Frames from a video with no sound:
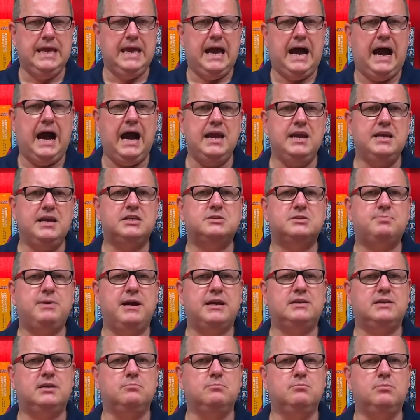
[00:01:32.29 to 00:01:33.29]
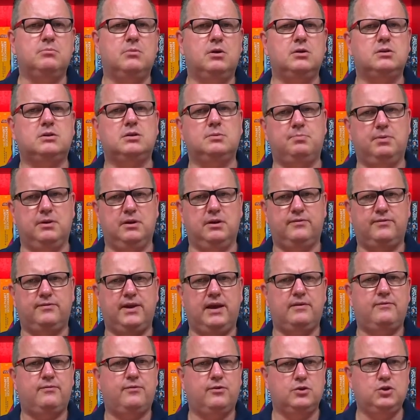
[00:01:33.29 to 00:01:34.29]
I expect a multiple of
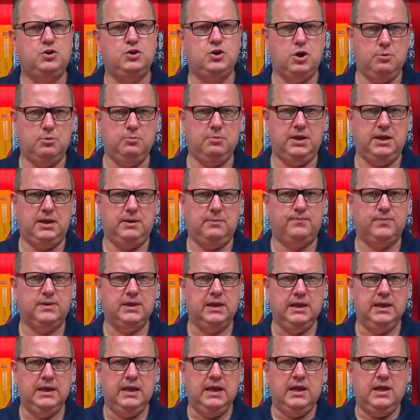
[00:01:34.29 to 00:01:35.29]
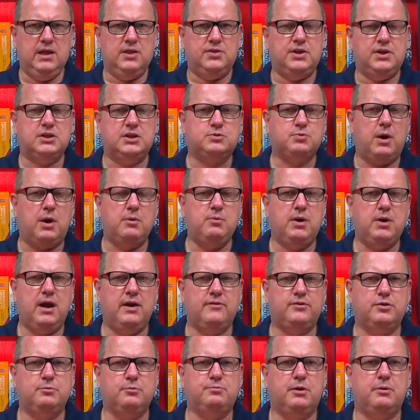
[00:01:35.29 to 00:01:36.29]
that for Germany. That's why we
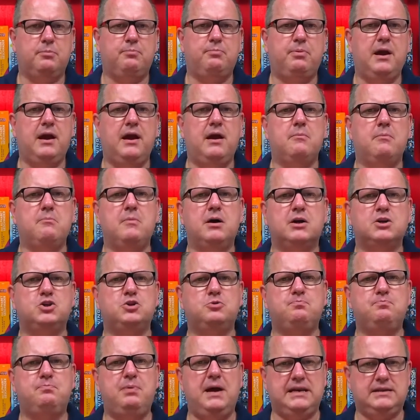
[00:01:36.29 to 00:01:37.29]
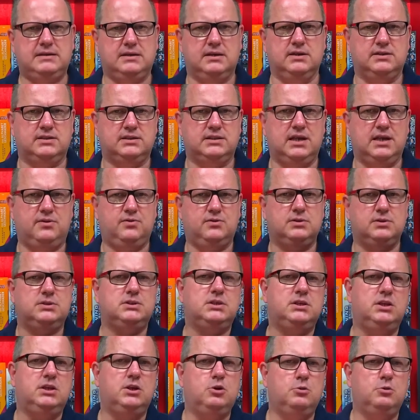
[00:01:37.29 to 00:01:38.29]
have to prepare much better, said the
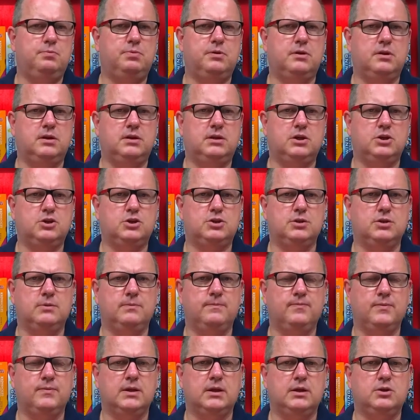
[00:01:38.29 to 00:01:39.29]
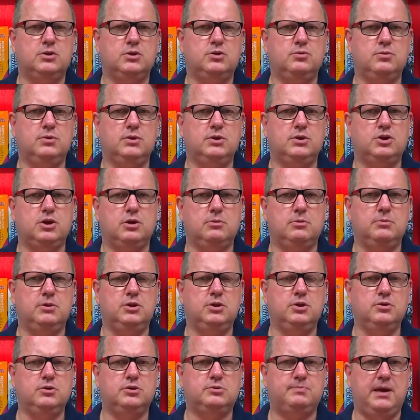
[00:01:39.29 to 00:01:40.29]
CDU politician to a German
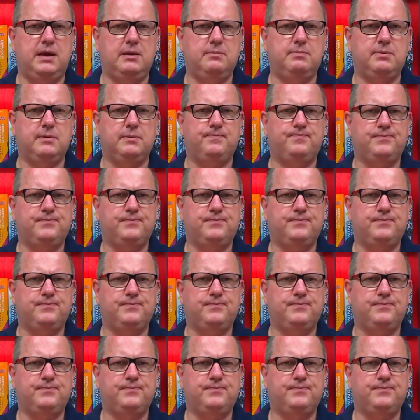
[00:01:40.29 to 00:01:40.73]
newspaper.